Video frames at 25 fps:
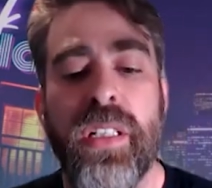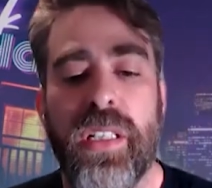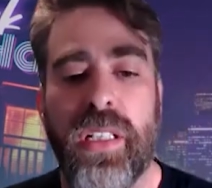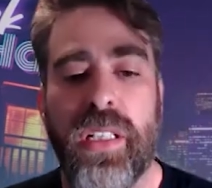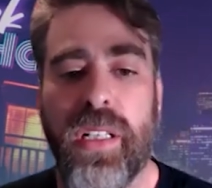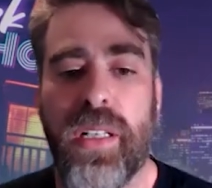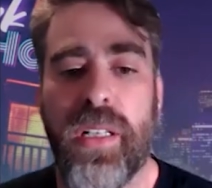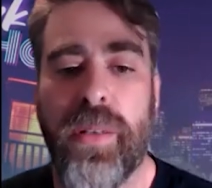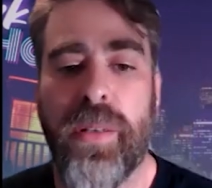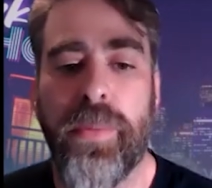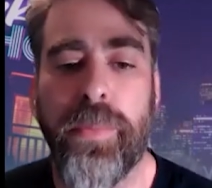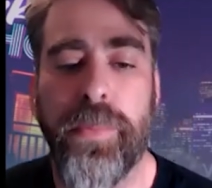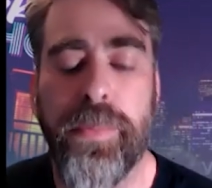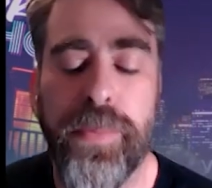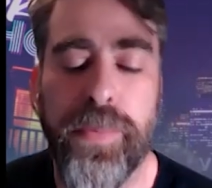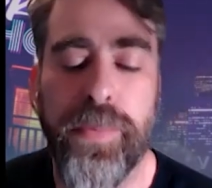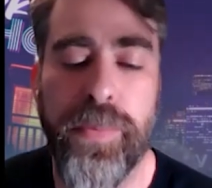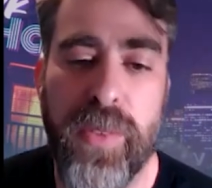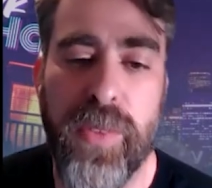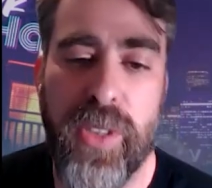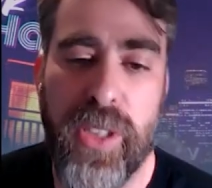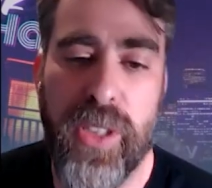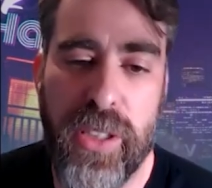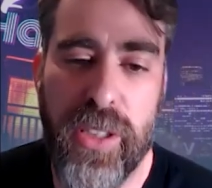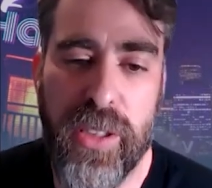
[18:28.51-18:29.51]
Um,
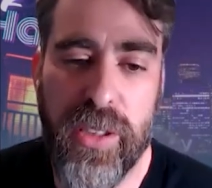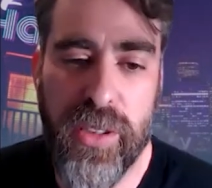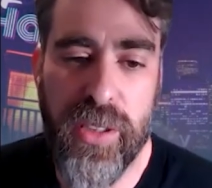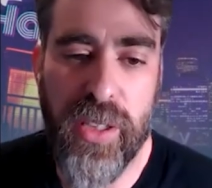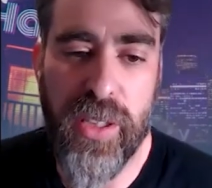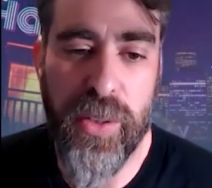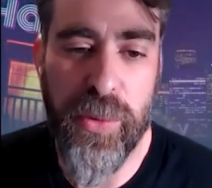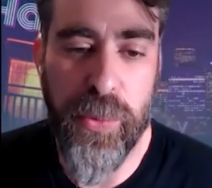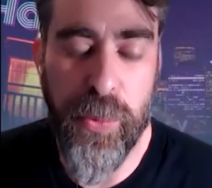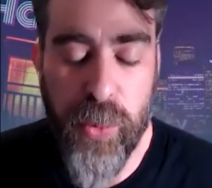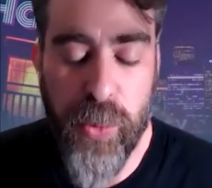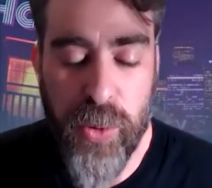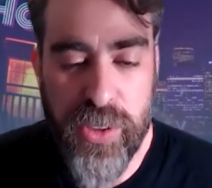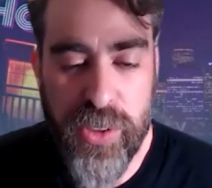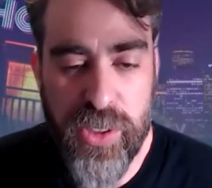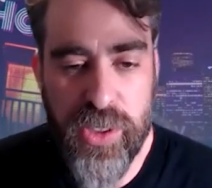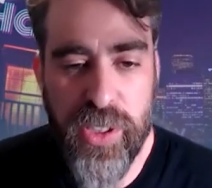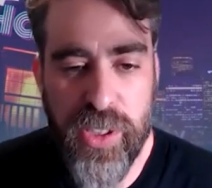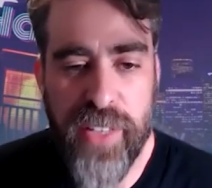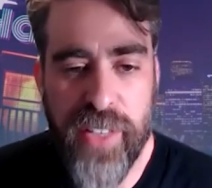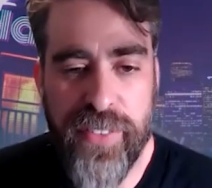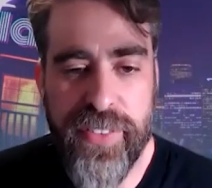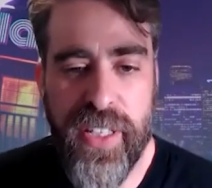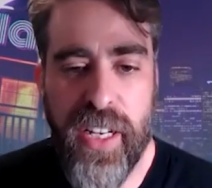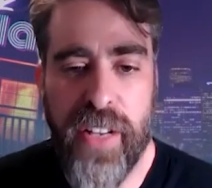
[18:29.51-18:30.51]
and once
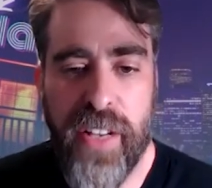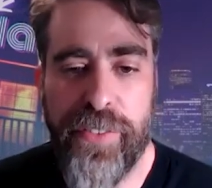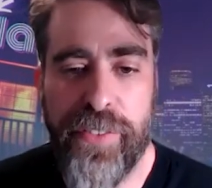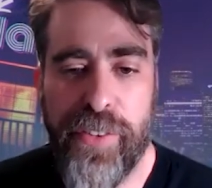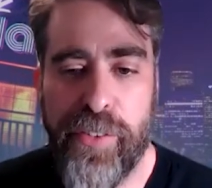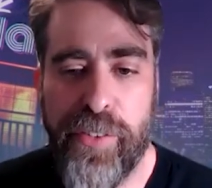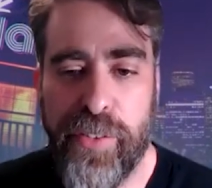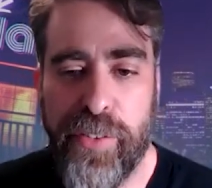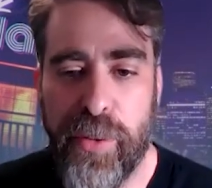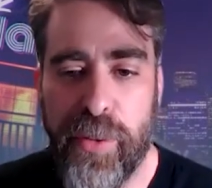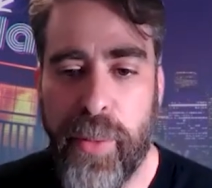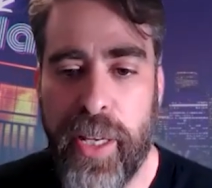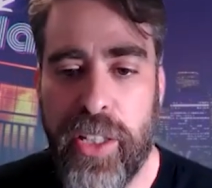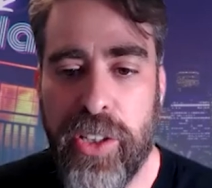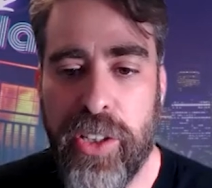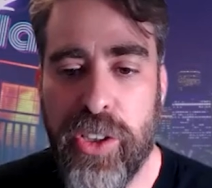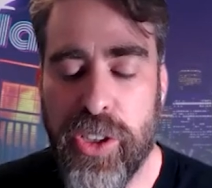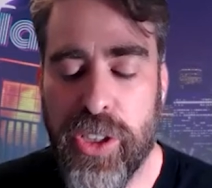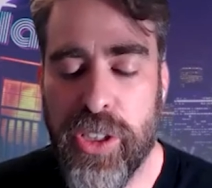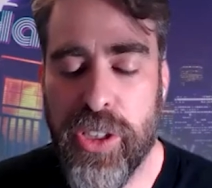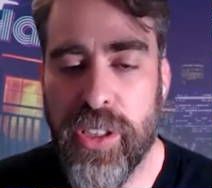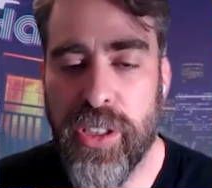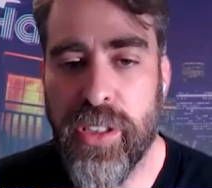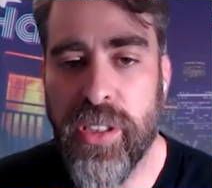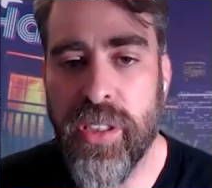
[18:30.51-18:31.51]
you have enough
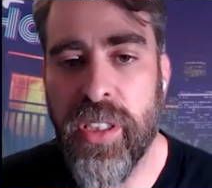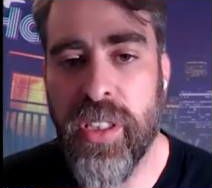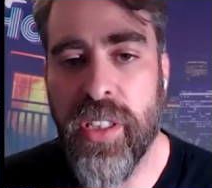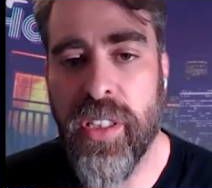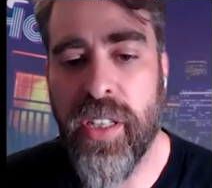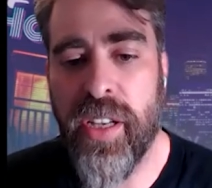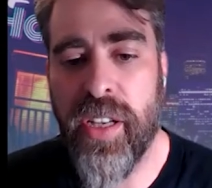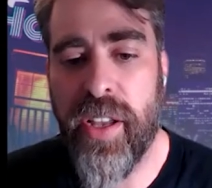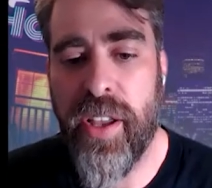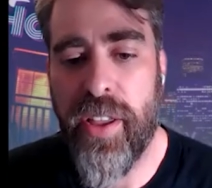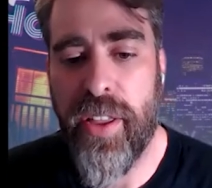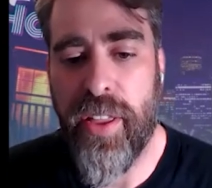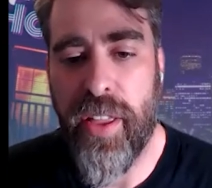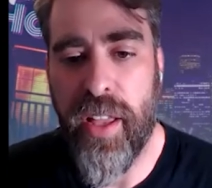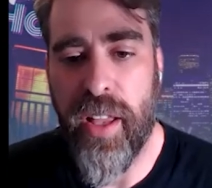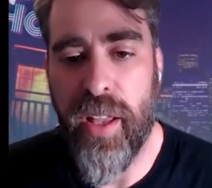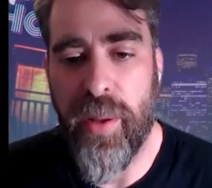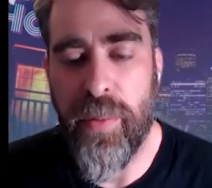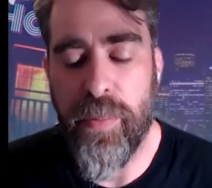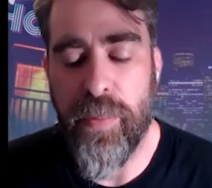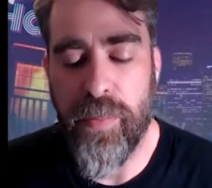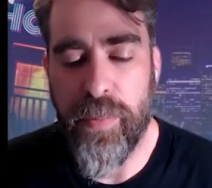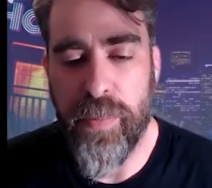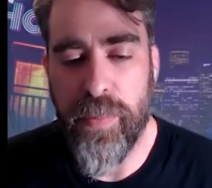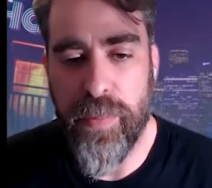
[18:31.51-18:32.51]
information,
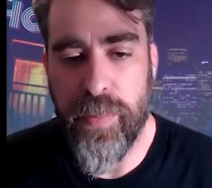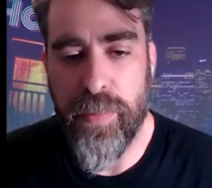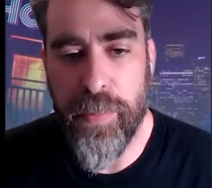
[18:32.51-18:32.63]
uh,